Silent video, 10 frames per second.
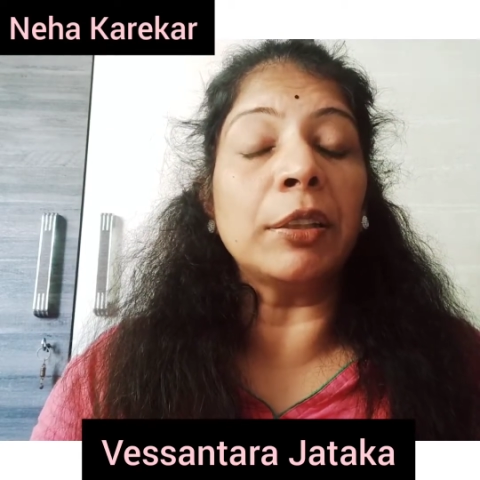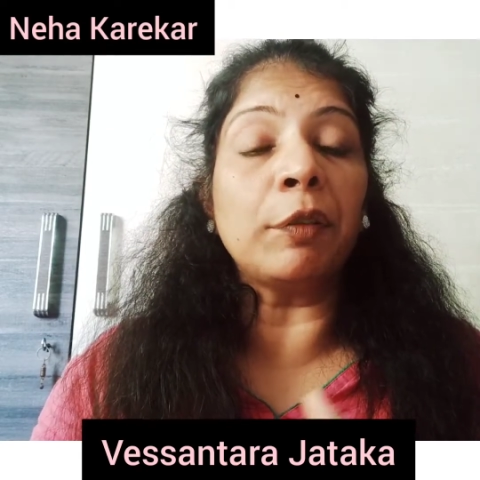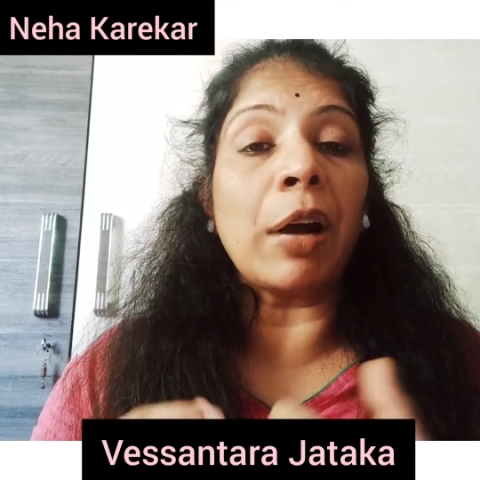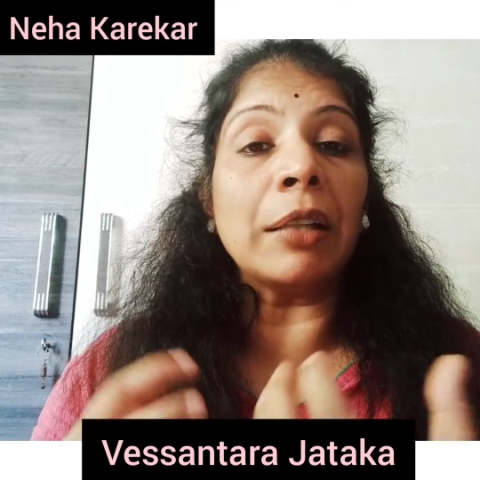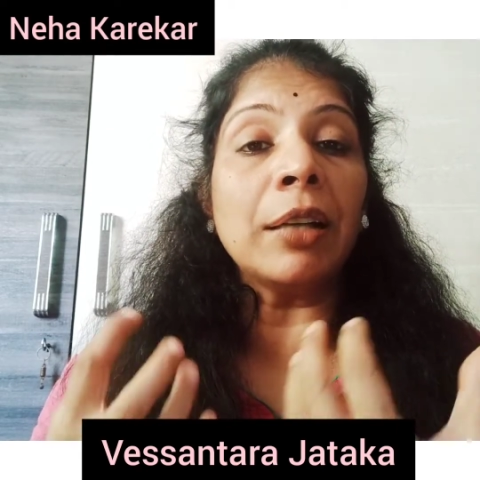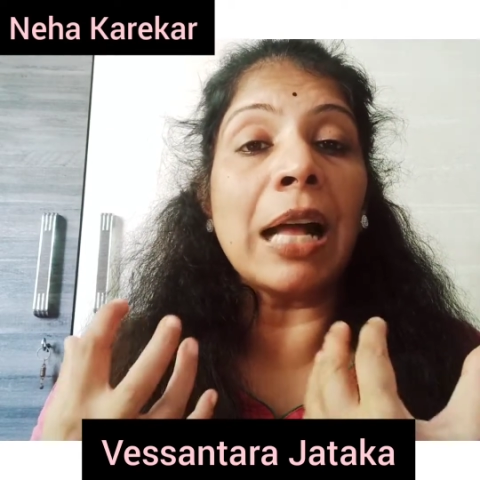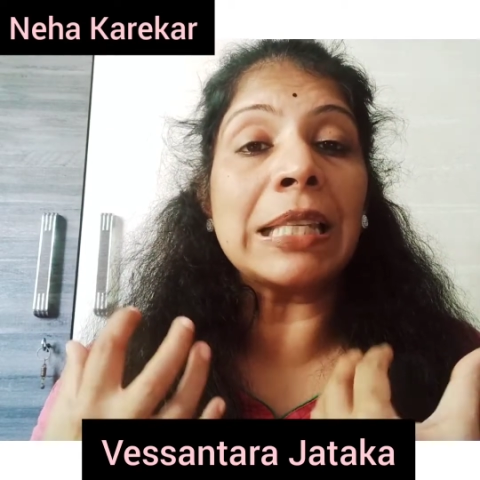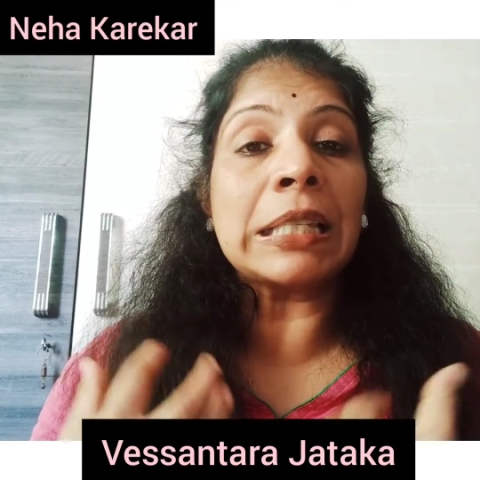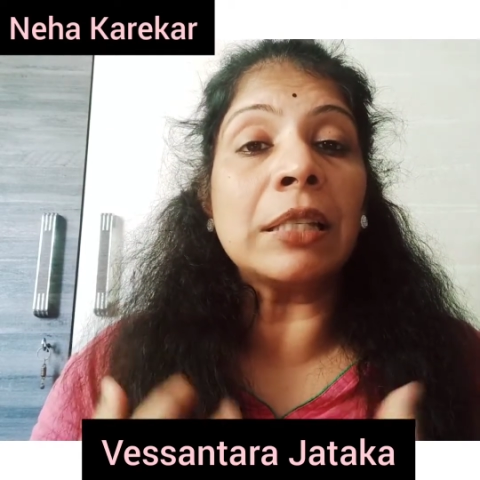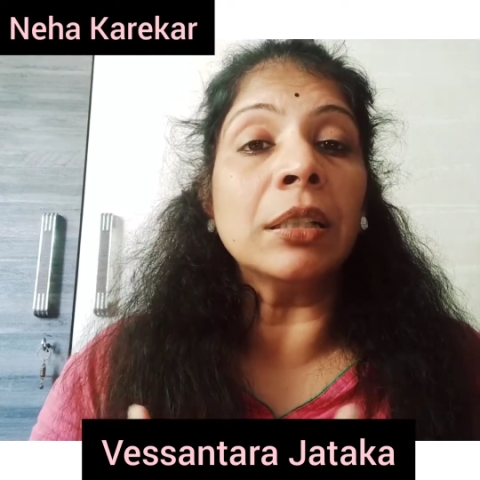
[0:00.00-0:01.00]
The father
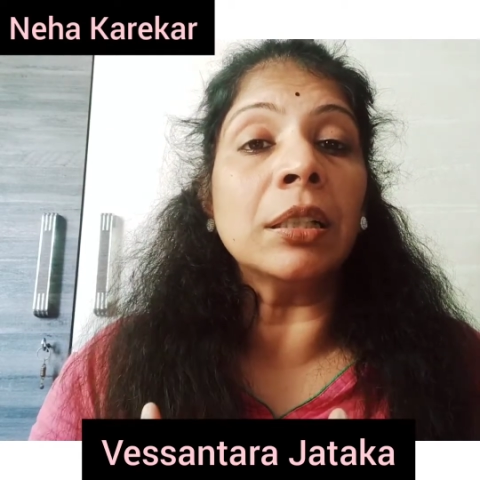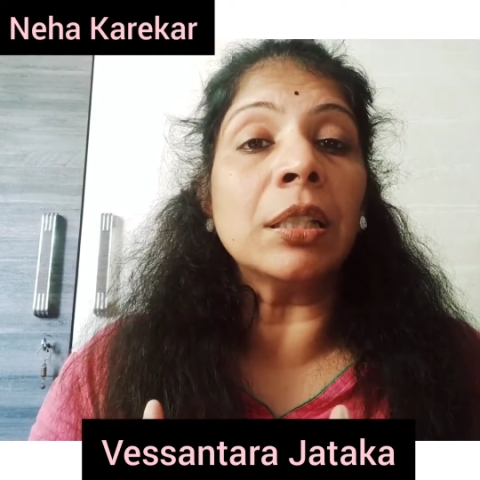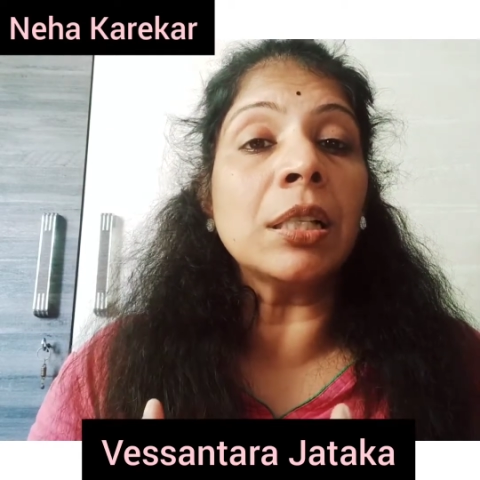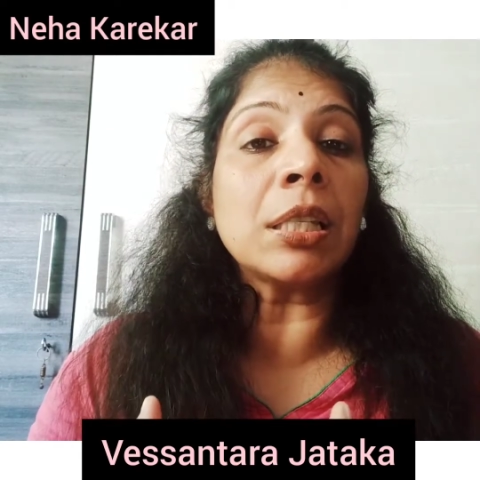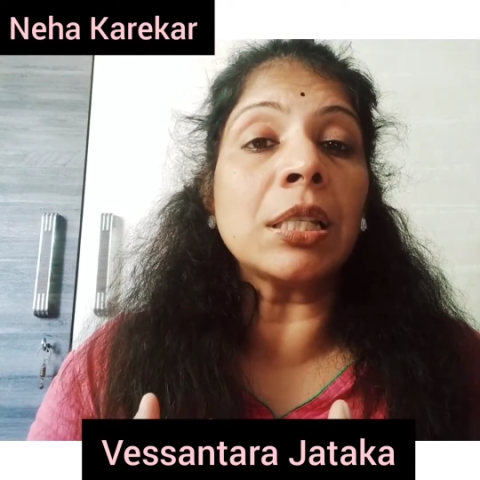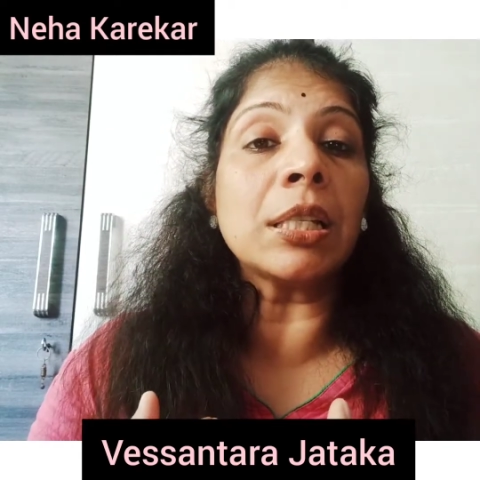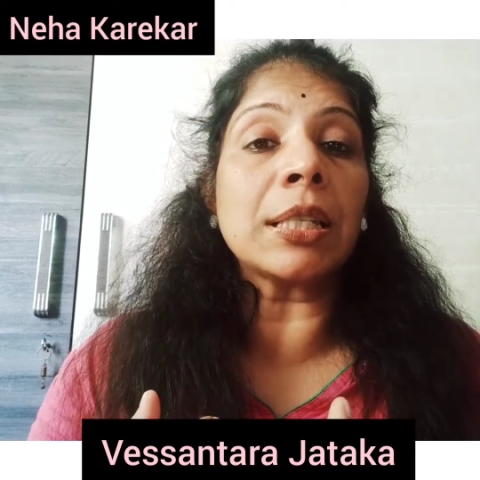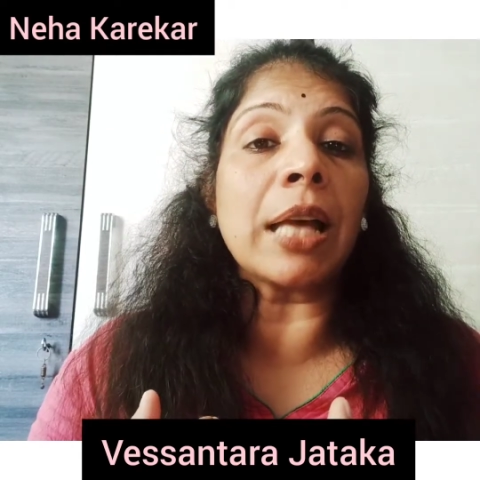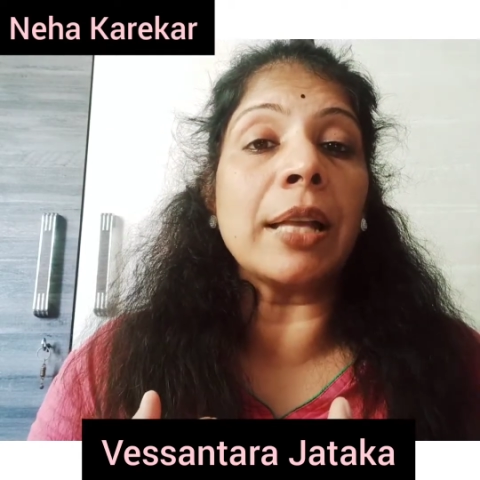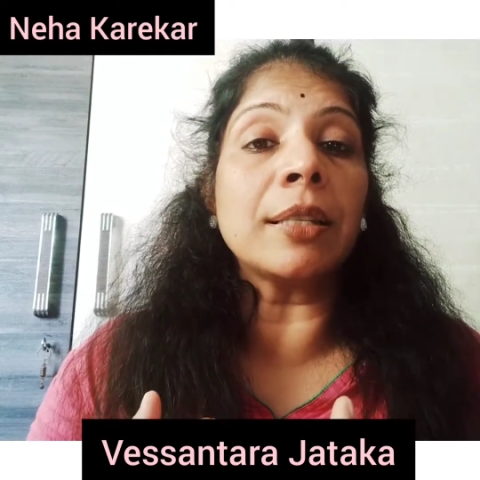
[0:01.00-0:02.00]
has tears in
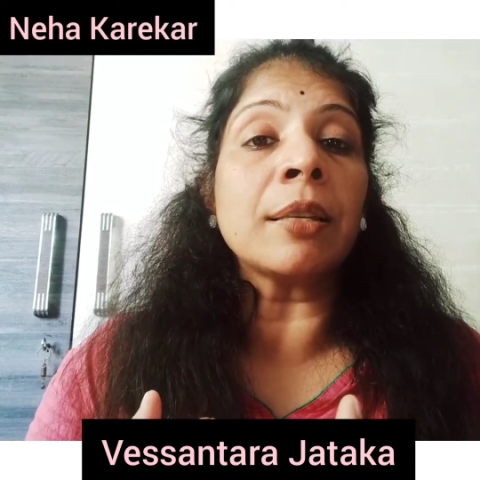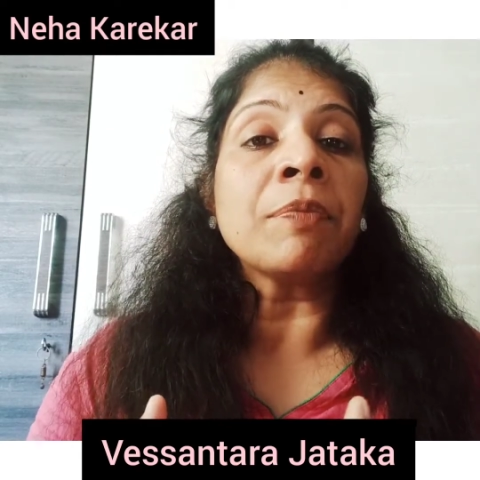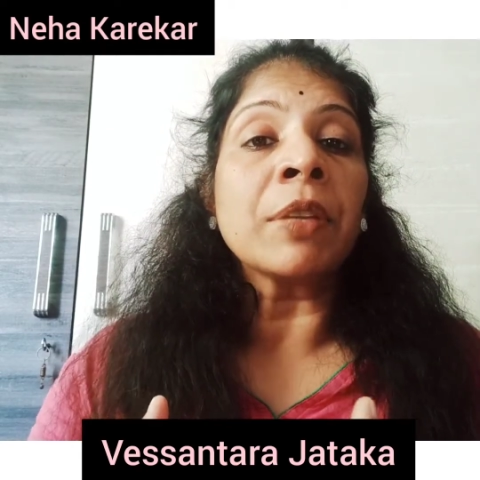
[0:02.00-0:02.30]
his eyes